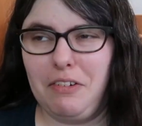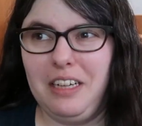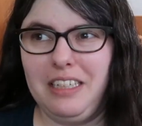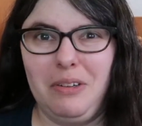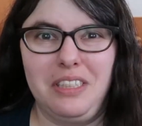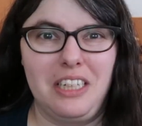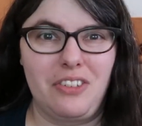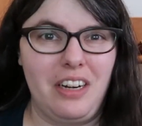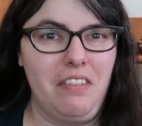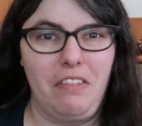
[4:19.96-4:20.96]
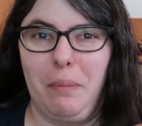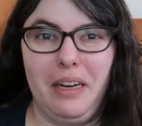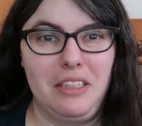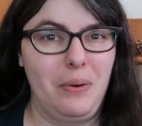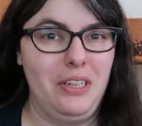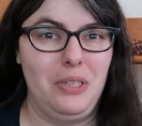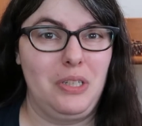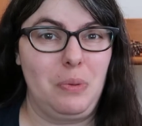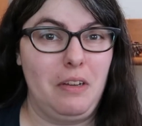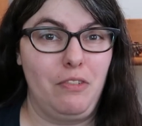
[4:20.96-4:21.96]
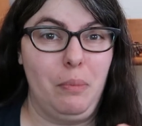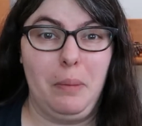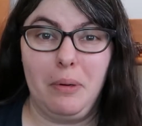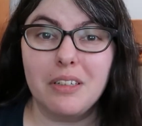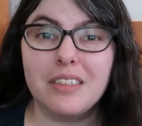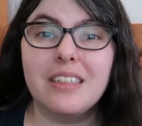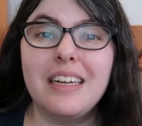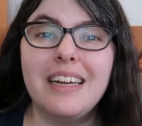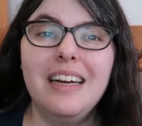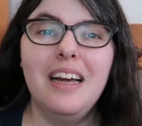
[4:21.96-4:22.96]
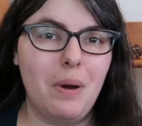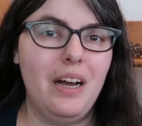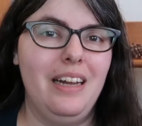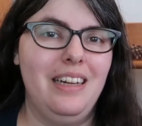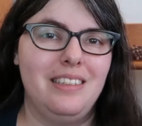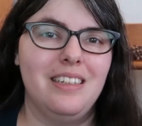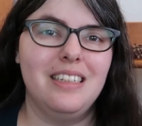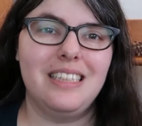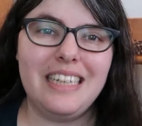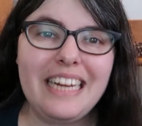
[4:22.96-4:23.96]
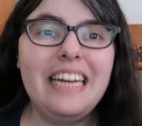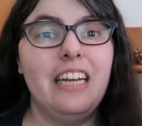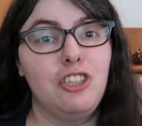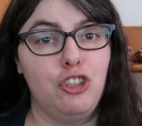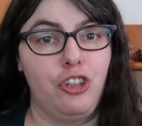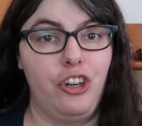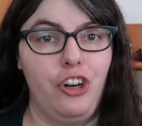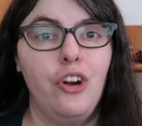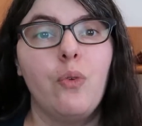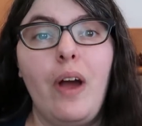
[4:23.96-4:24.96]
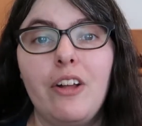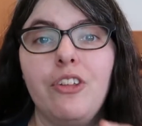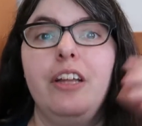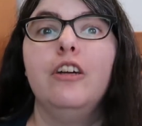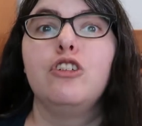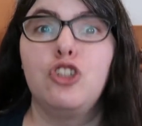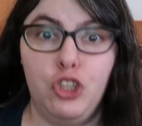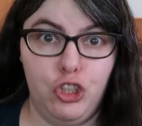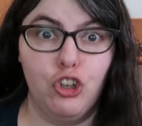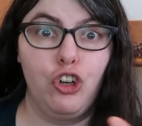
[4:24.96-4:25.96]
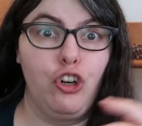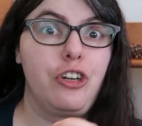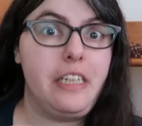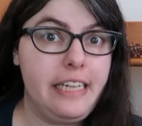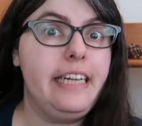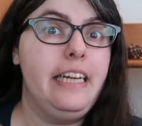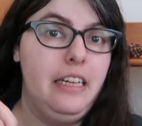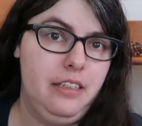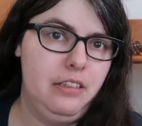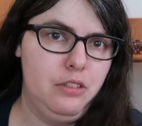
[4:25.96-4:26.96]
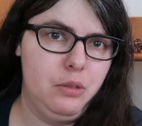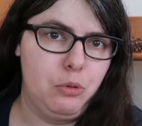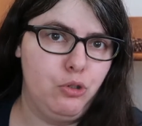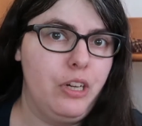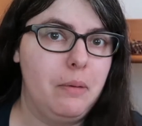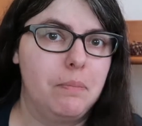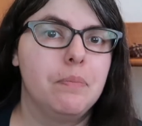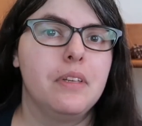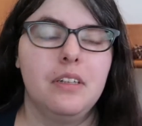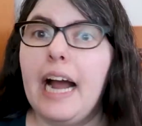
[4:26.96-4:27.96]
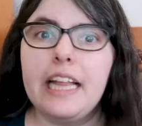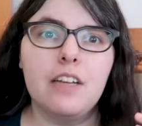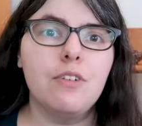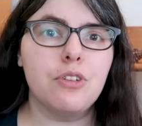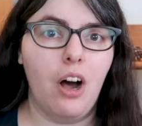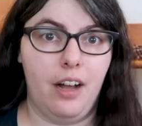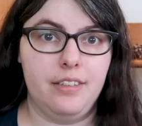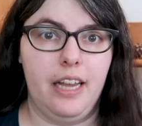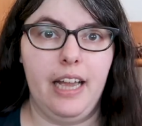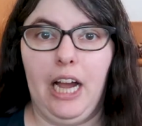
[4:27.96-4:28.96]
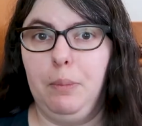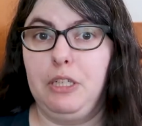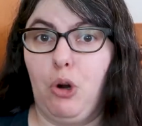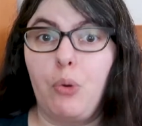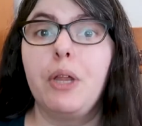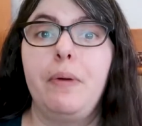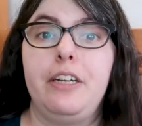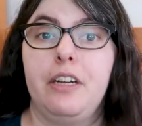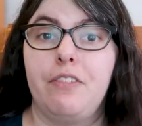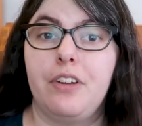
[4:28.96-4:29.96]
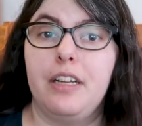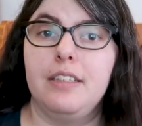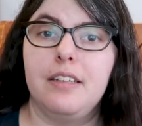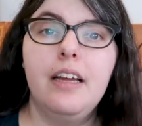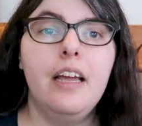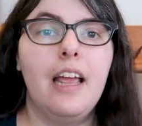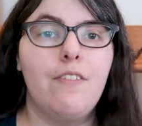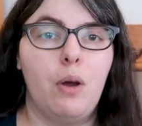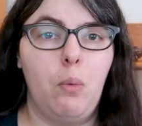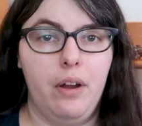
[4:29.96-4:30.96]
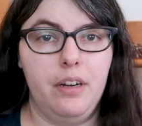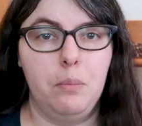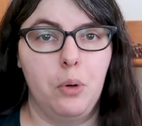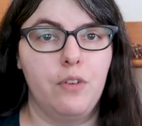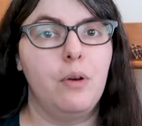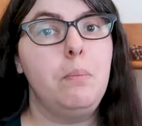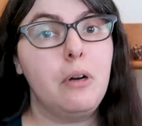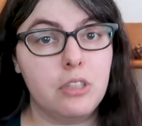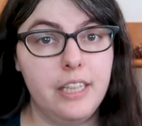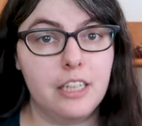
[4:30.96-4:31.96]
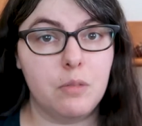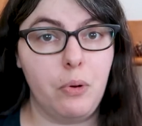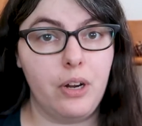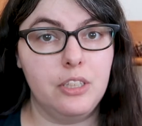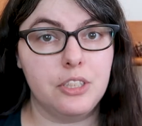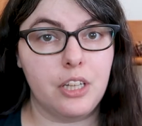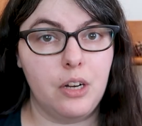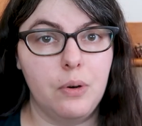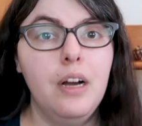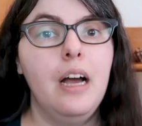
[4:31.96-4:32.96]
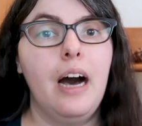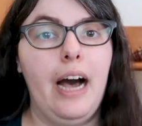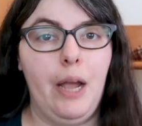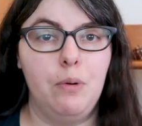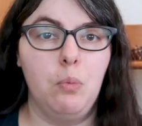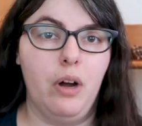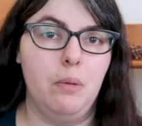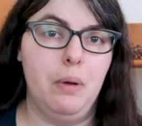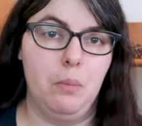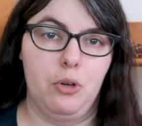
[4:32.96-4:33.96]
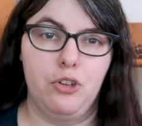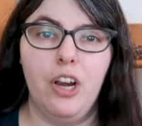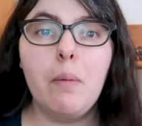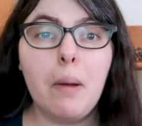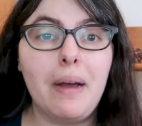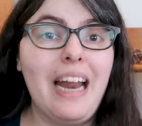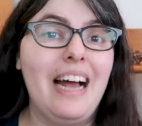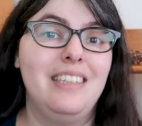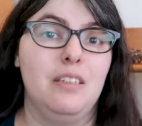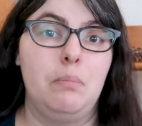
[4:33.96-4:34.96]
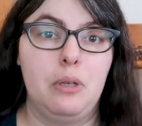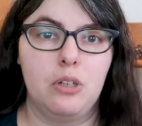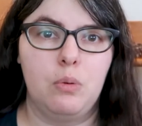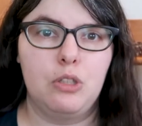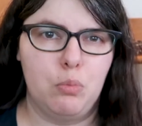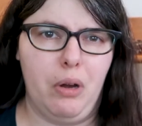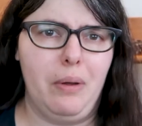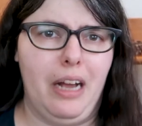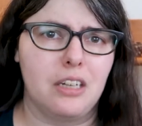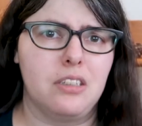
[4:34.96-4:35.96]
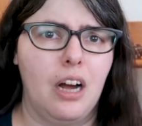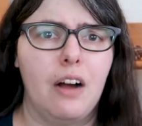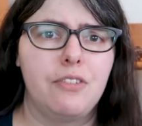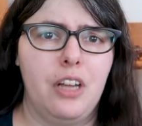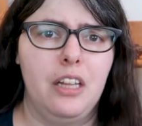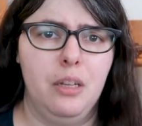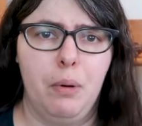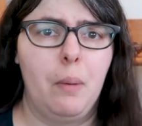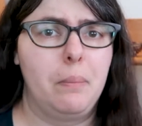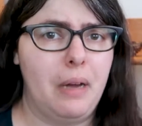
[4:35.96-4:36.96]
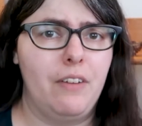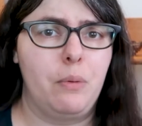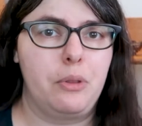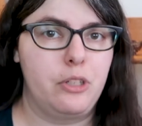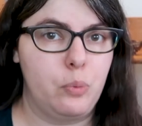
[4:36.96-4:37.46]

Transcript: definitely noticing a trend of everybody is going too sweet for me personally, but it's tea and sugar rather than sugar tea than some cream. I think if it was a hot day, I would be totally reaching for this. If I wanted more of a milk tea experience though, I would want a bit more cream, I might add some milk, which would probably actually offset the problem I'm having with the